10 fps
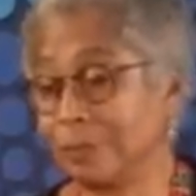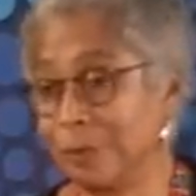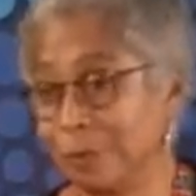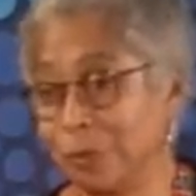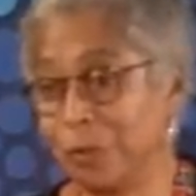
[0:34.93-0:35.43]

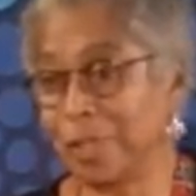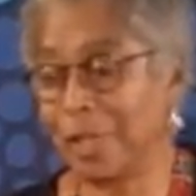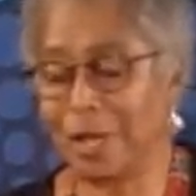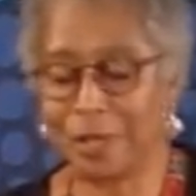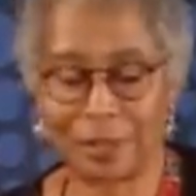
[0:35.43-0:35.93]
from 3
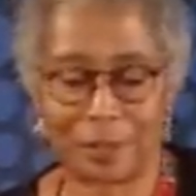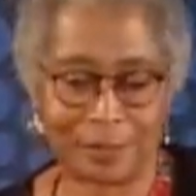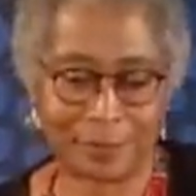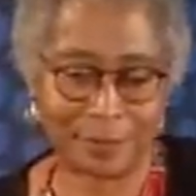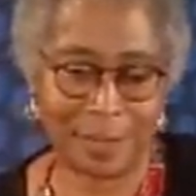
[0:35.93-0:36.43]
o'clock
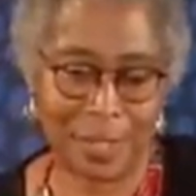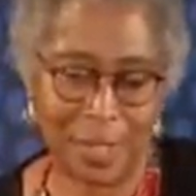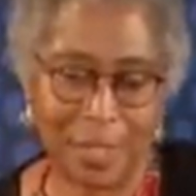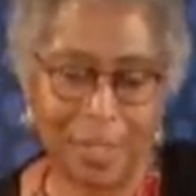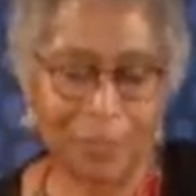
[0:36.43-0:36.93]

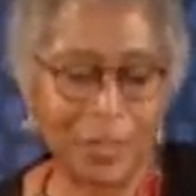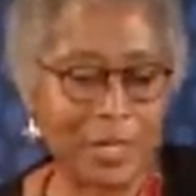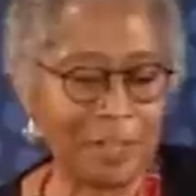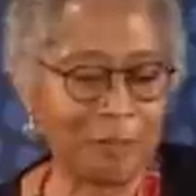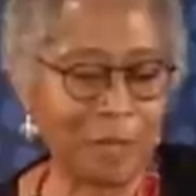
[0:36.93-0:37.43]

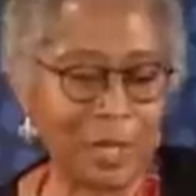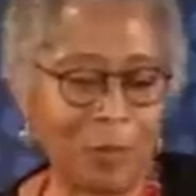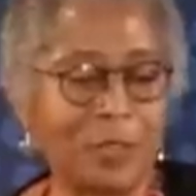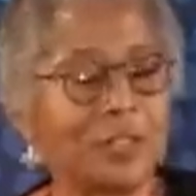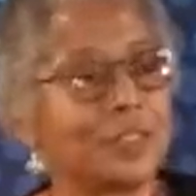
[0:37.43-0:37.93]
thinking of what I
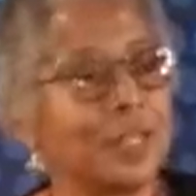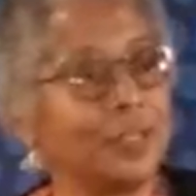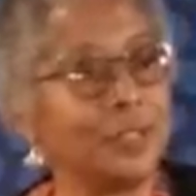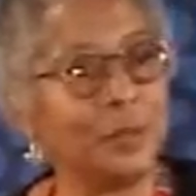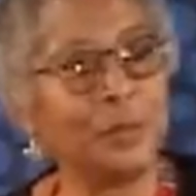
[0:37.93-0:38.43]
want to
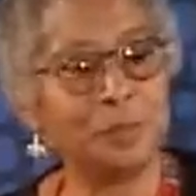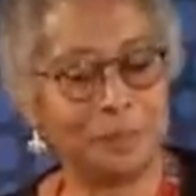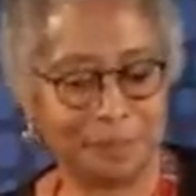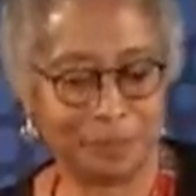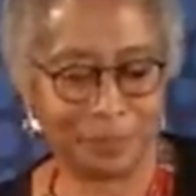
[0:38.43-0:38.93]
say to you.
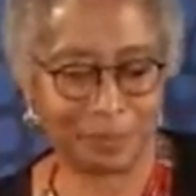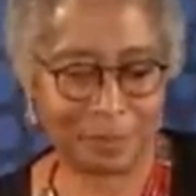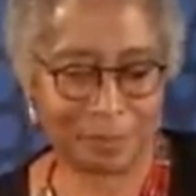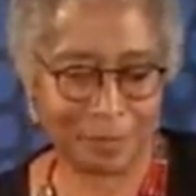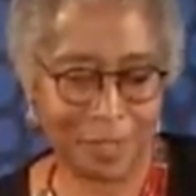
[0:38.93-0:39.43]

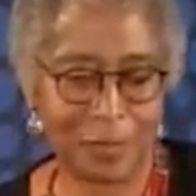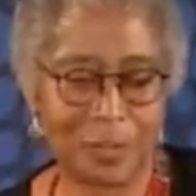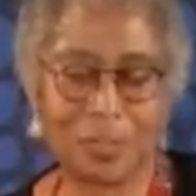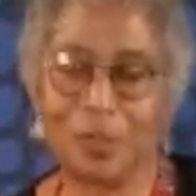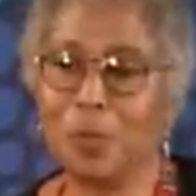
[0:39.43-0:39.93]
There
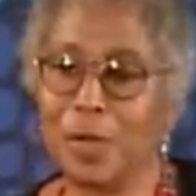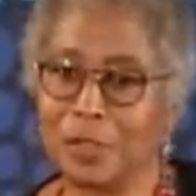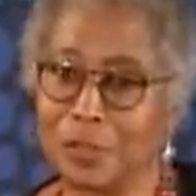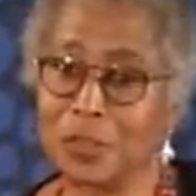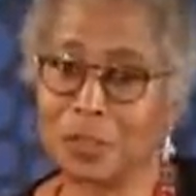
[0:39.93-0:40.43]
is so
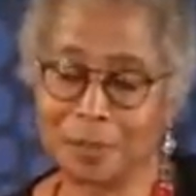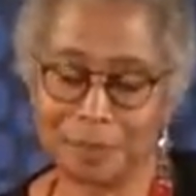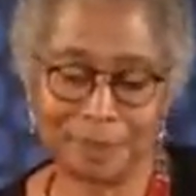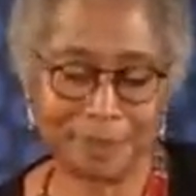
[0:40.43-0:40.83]
much.